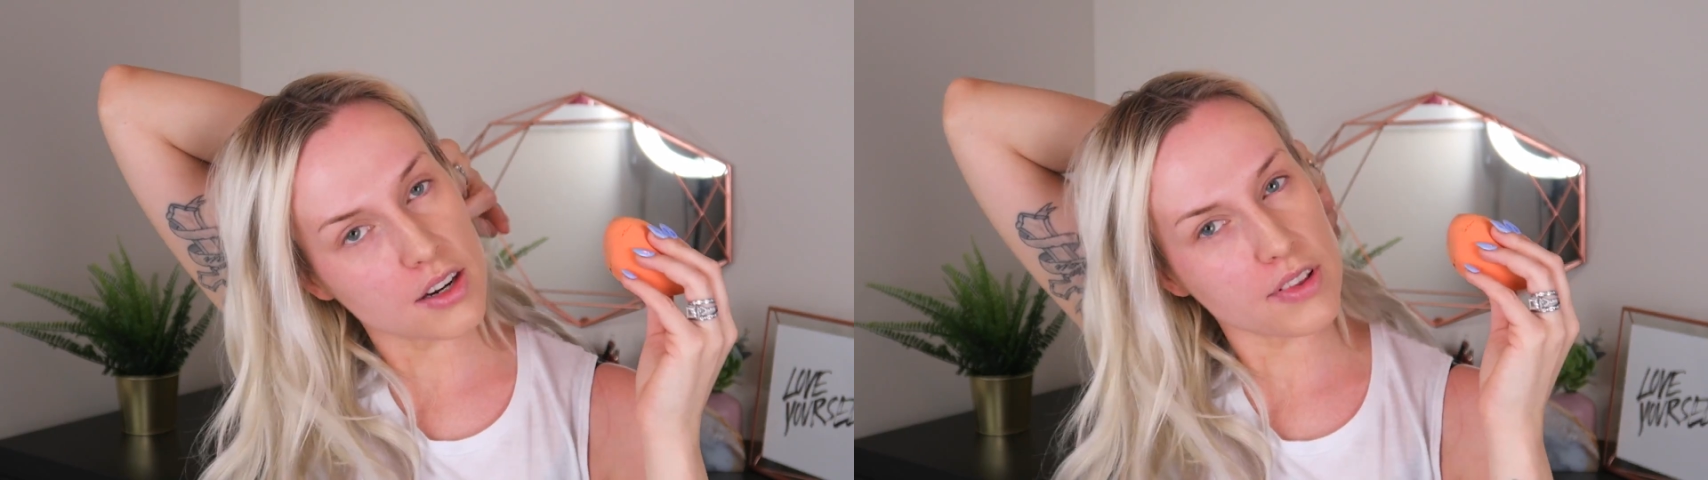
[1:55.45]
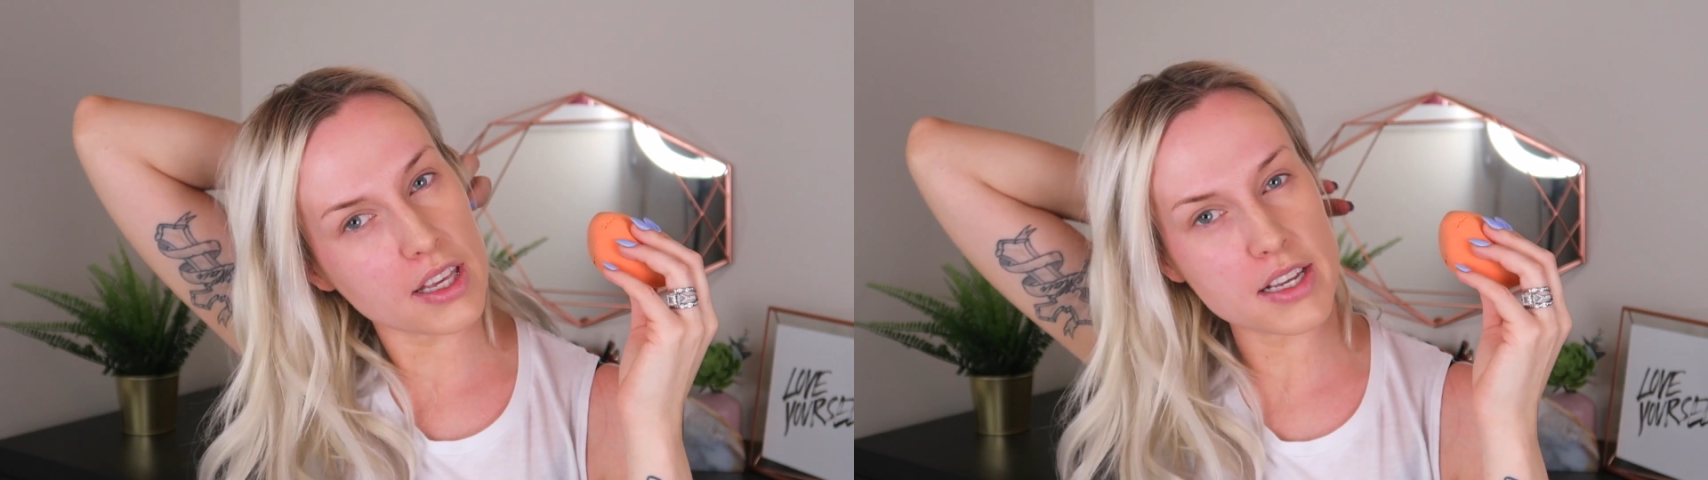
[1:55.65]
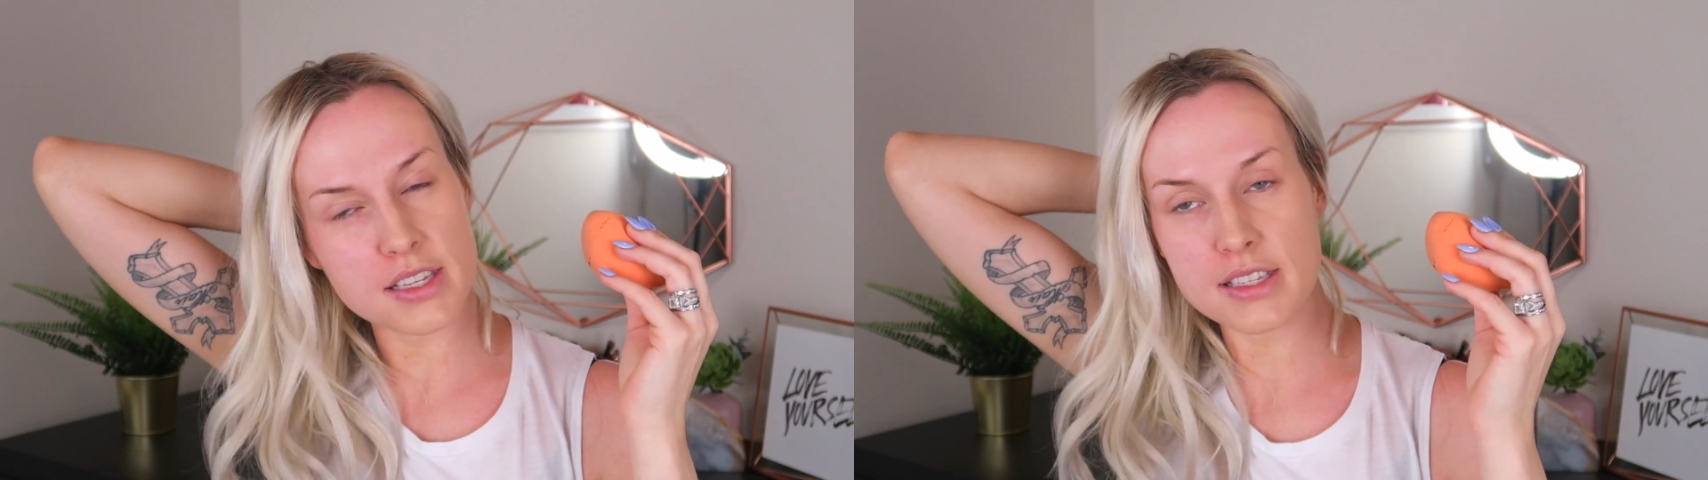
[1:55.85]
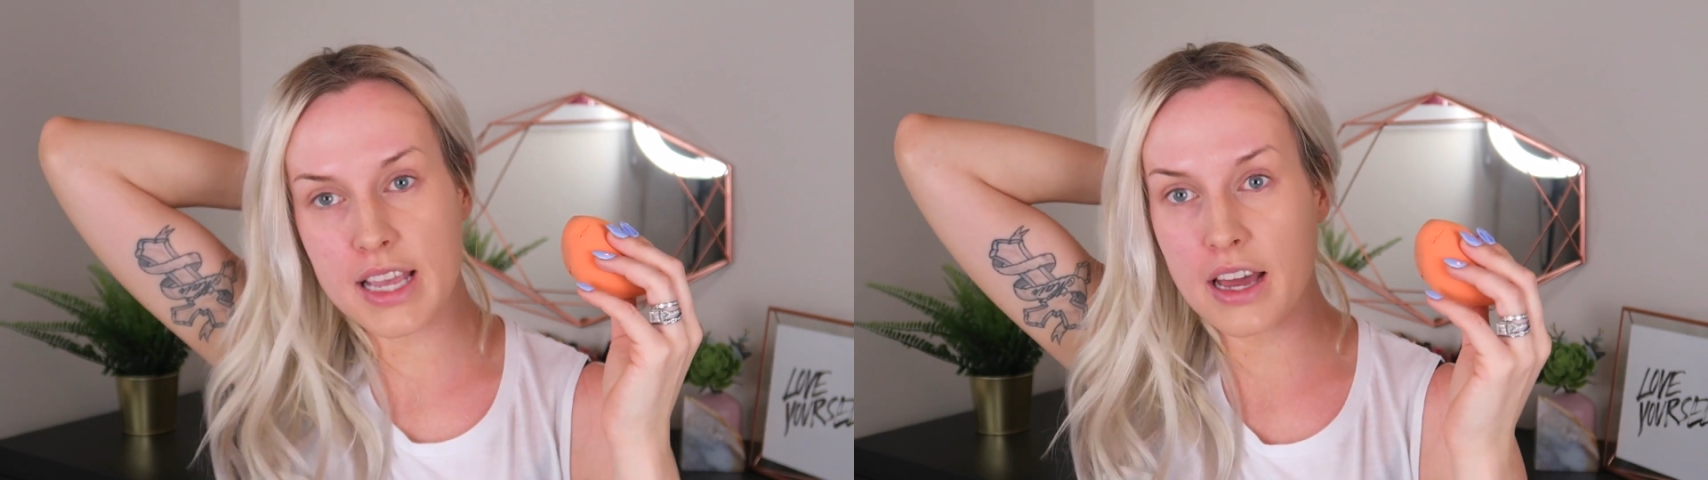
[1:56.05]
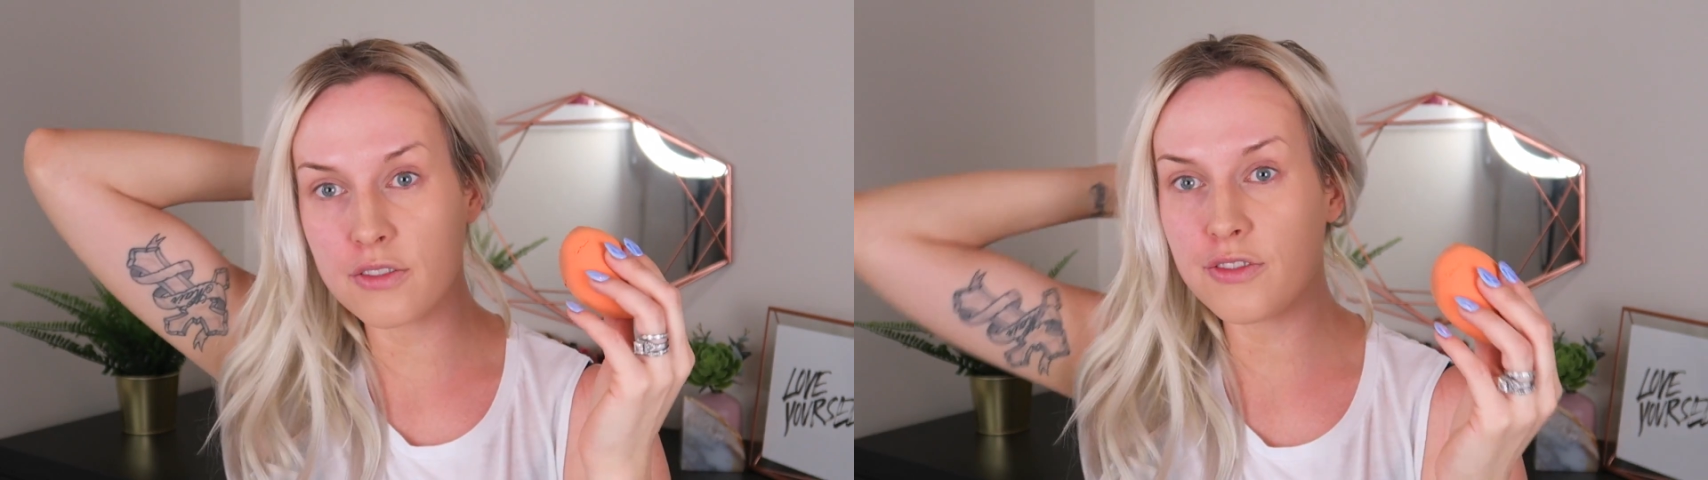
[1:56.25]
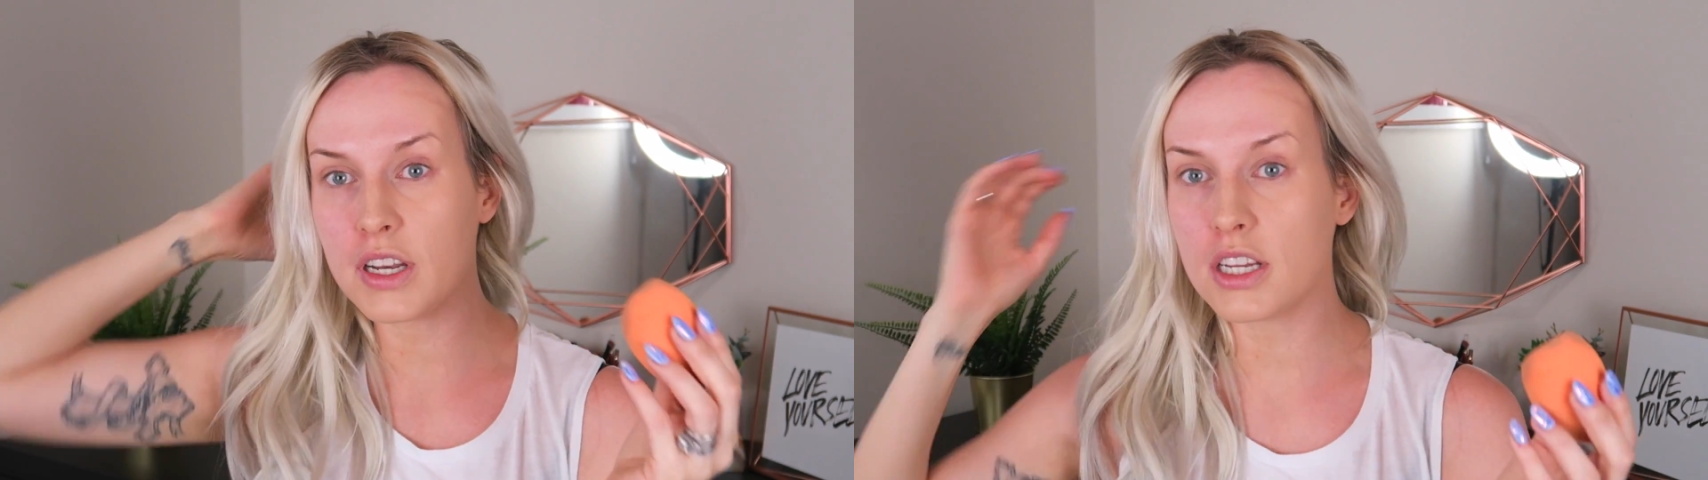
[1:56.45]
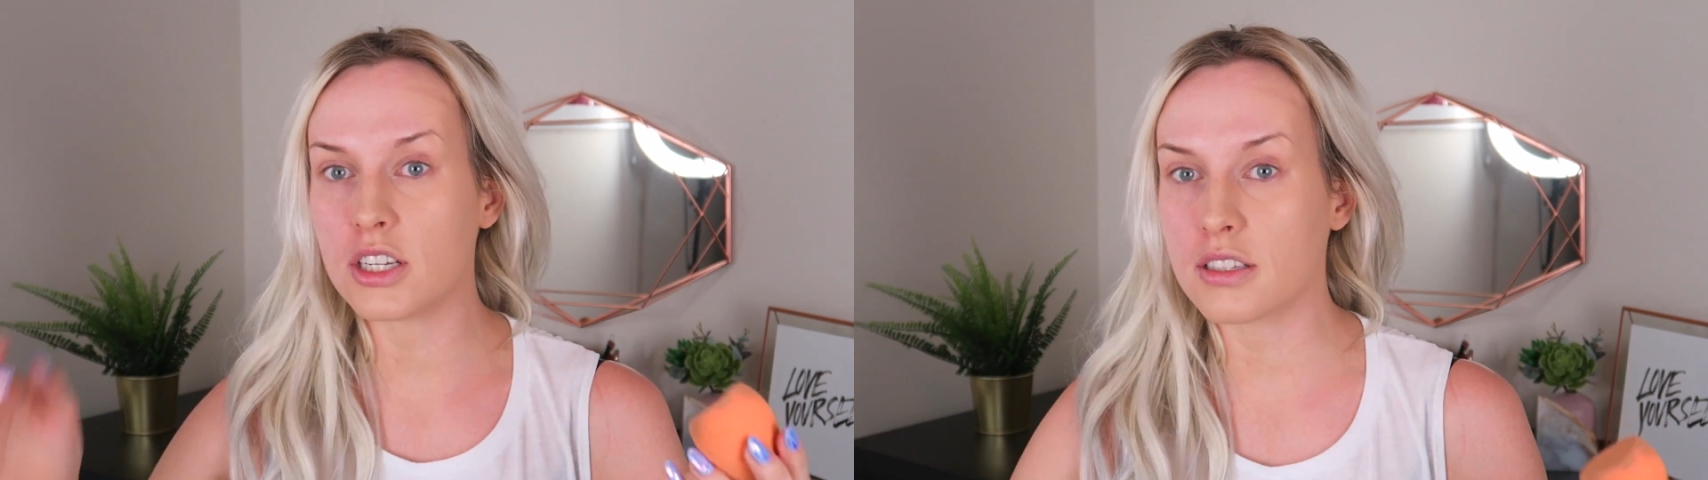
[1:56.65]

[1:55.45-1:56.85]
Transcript: of like a satin finish.